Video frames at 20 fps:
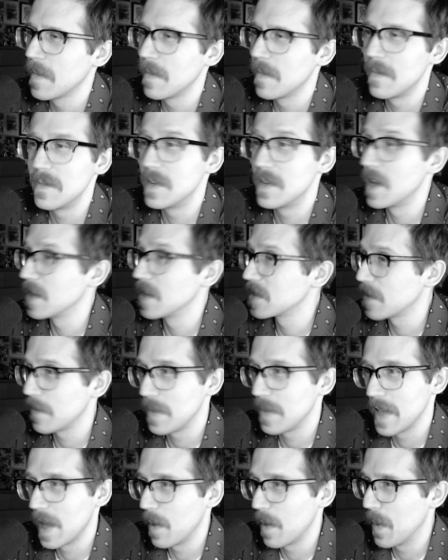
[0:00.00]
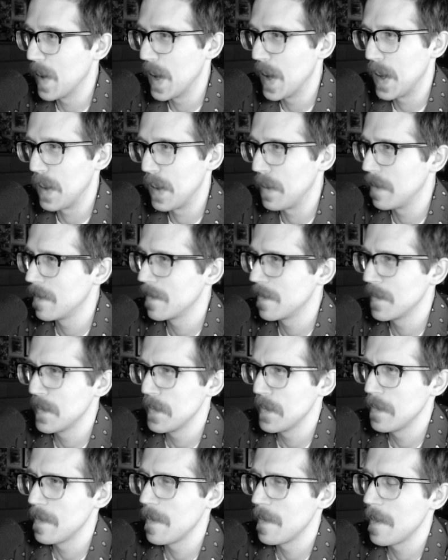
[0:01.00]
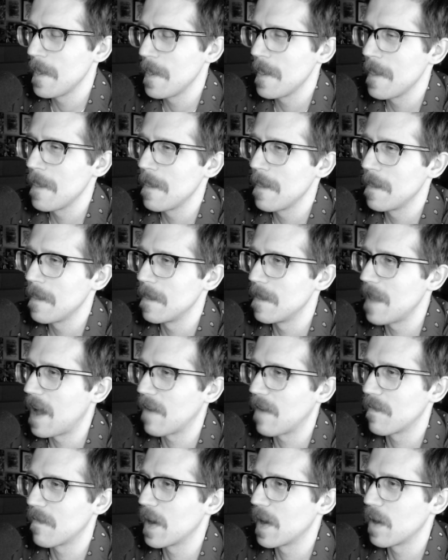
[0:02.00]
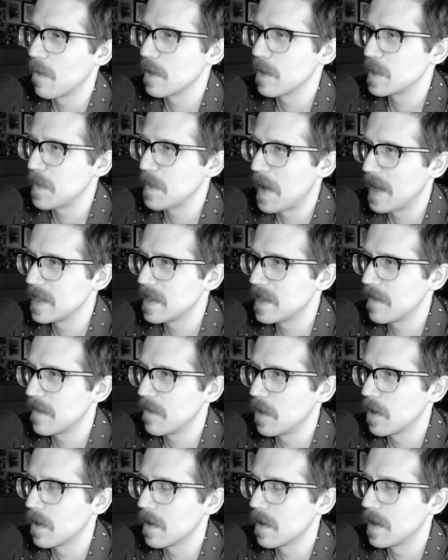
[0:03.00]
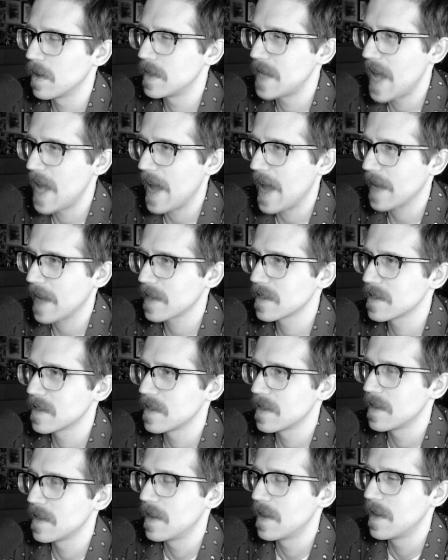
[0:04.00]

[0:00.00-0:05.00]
Doesn't play well. Not very responsive, your attacks.